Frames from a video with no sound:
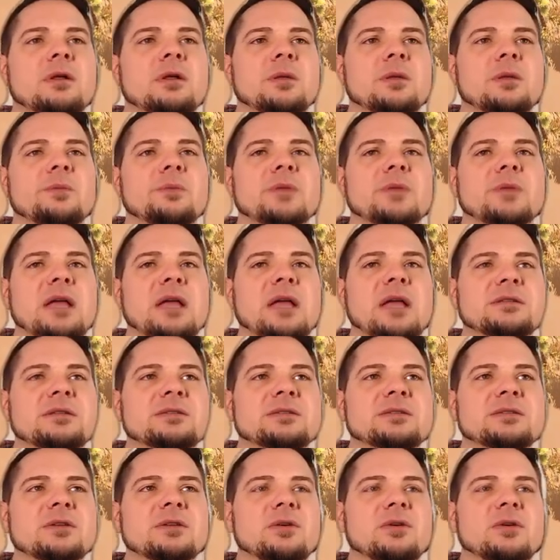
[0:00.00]
And
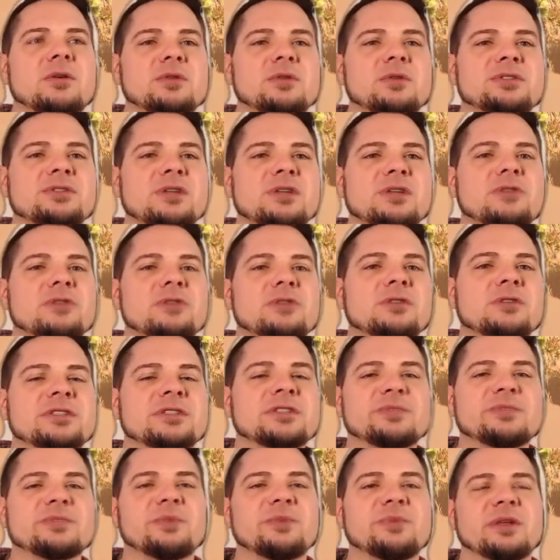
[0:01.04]
so generally
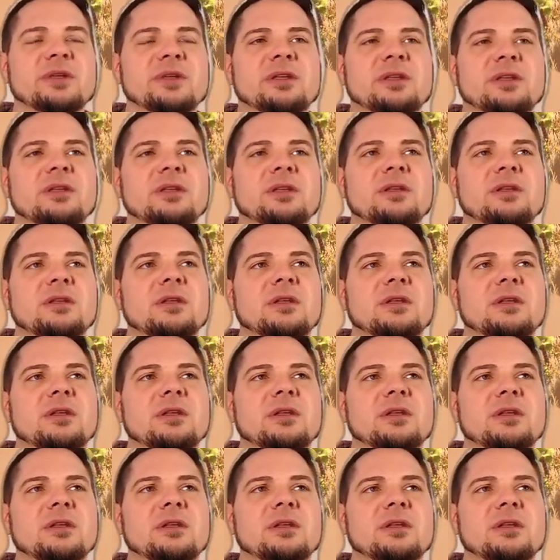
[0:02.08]
speaking,